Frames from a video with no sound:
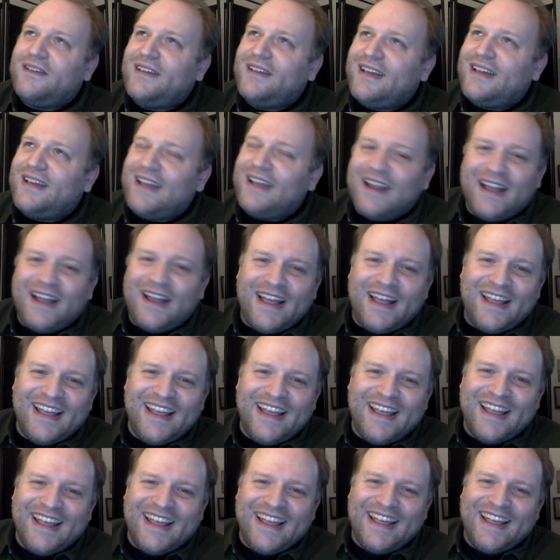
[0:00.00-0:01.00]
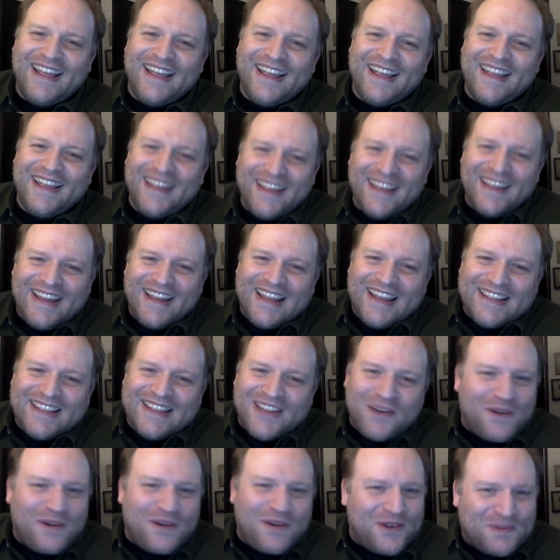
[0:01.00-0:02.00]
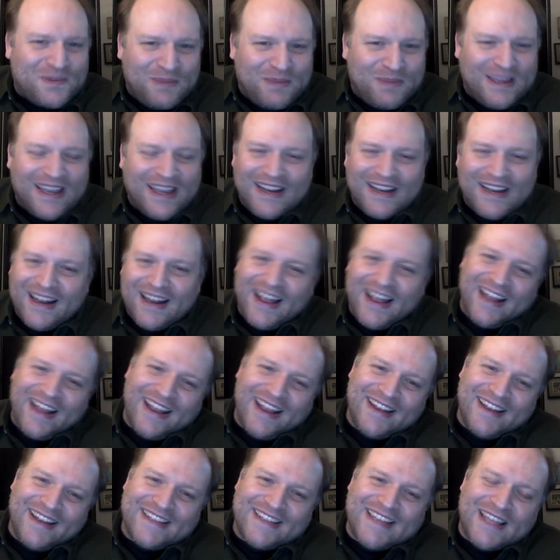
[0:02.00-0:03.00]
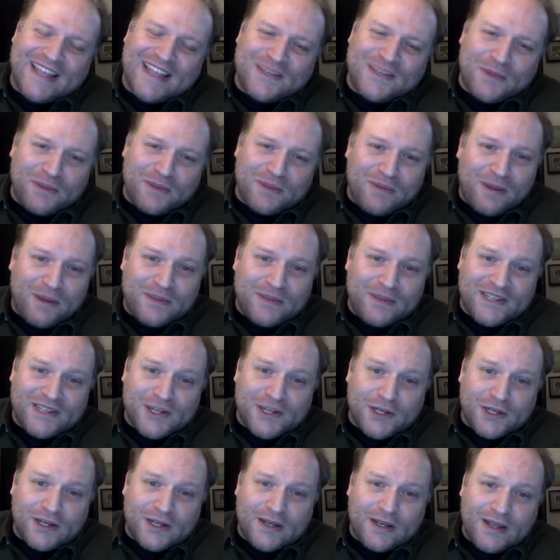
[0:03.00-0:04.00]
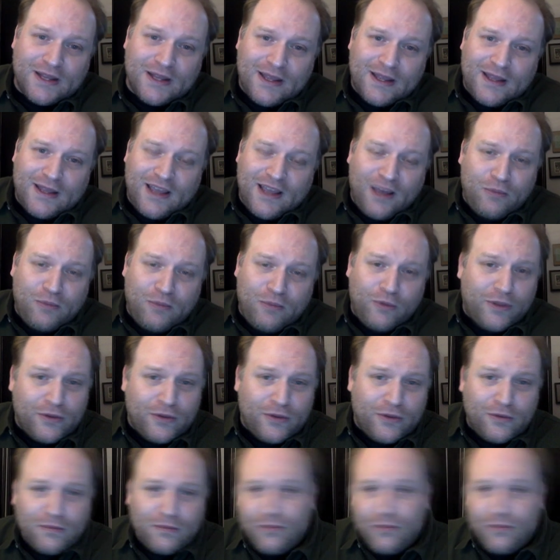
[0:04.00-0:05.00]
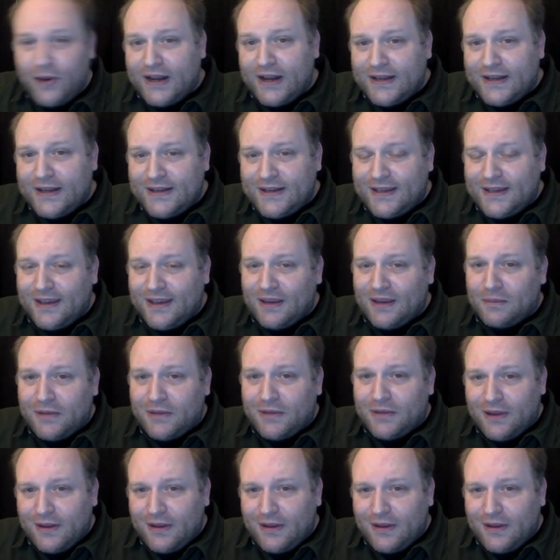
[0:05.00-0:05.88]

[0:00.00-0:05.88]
It's hard when you're speaking to not end a sentence with a preposition. Up with whom Brennan teamed